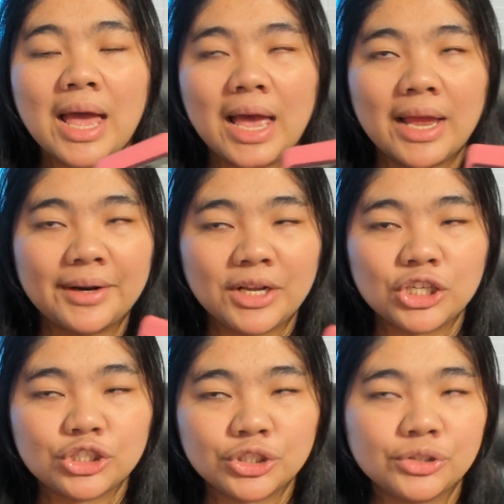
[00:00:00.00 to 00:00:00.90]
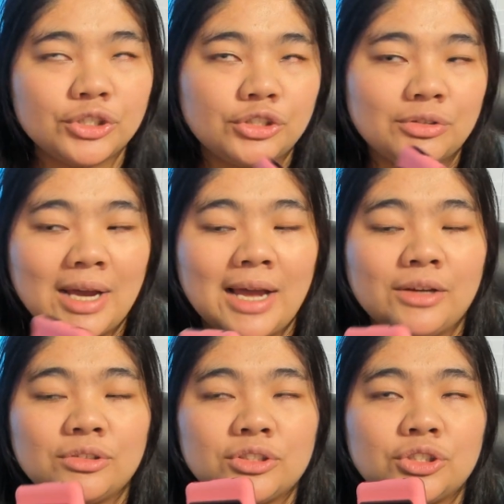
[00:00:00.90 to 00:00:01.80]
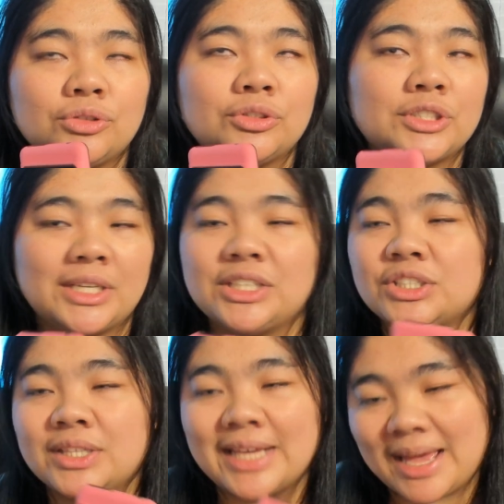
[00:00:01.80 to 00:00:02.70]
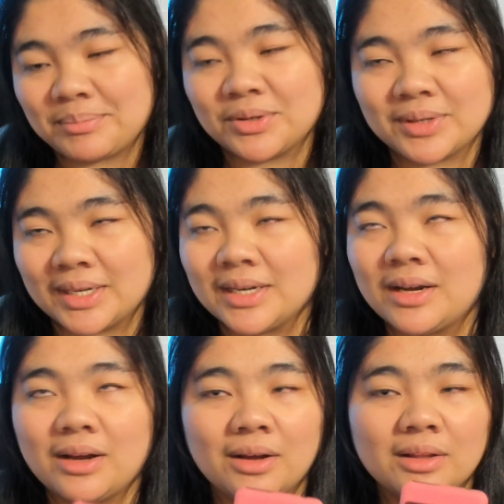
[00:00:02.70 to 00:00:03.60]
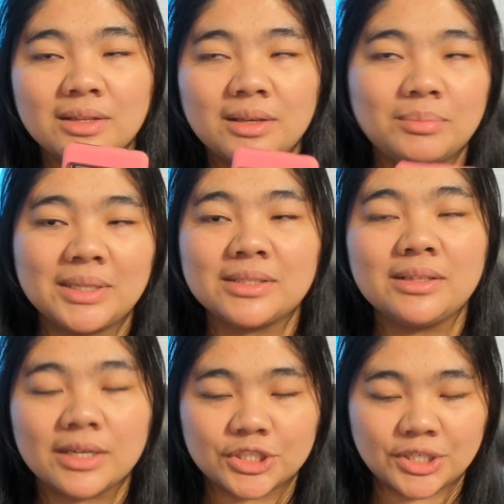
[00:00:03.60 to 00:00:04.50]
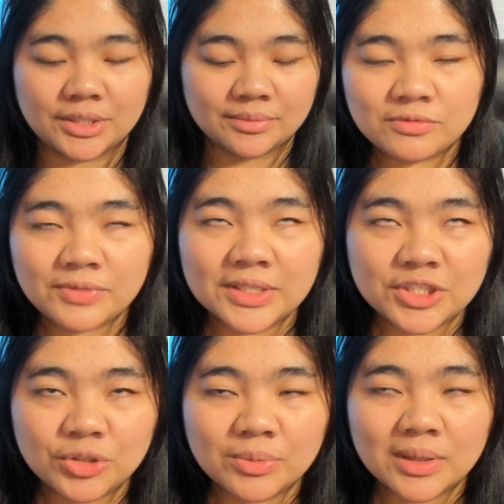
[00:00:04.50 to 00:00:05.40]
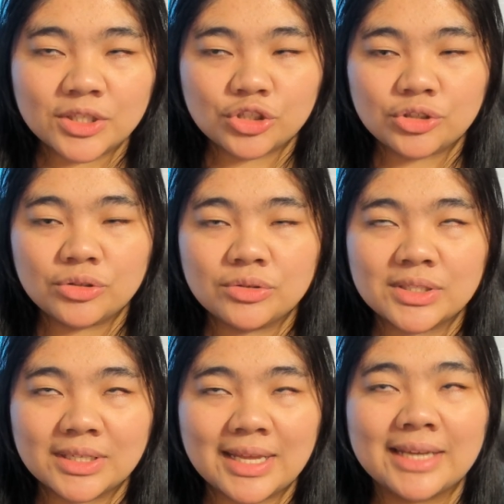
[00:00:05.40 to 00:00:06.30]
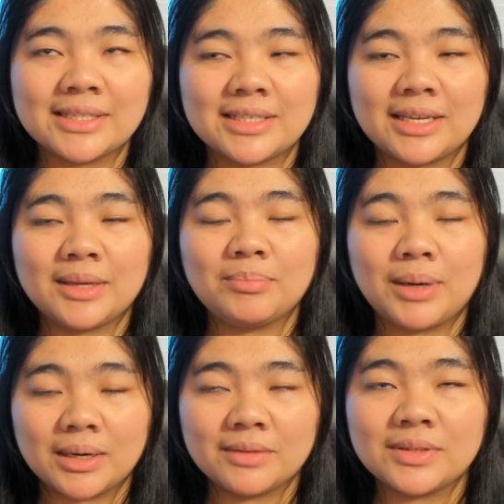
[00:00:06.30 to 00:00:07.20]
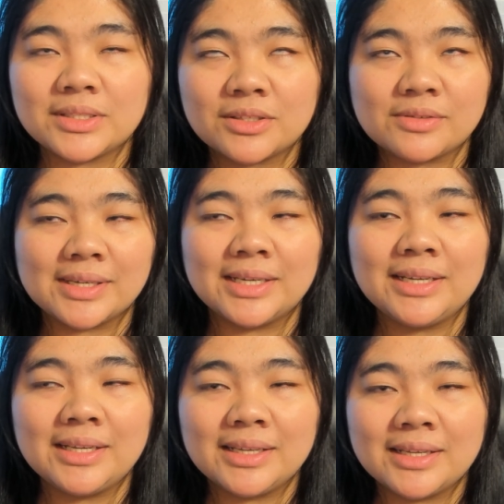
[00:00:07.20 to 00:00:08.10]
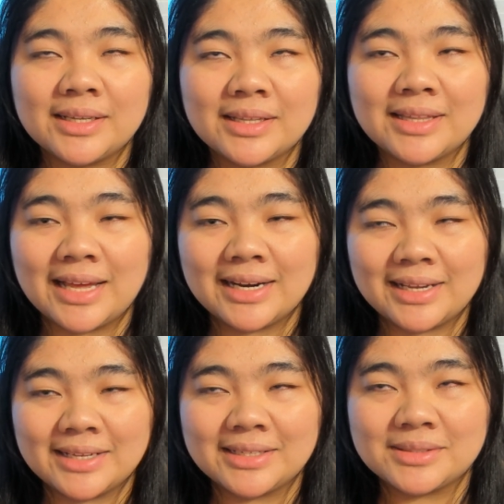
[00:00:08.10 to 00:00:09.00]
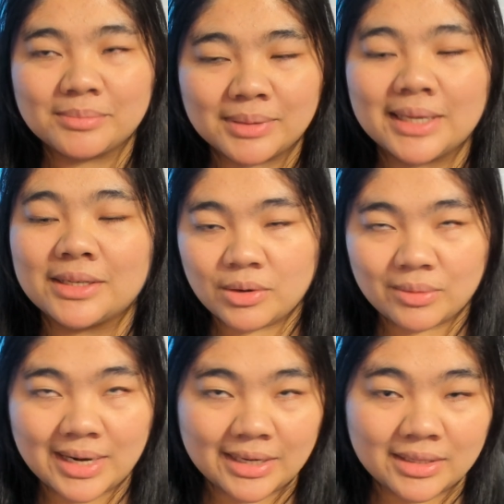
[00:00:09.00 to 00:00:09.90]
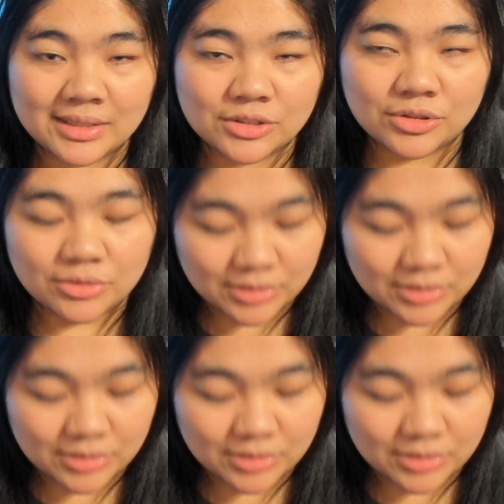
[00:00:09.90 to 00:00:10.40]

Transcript: and I'll show you how to change the app grid on the Pixel launcher. First, you want to select a part of the screen that is blank. What I like to do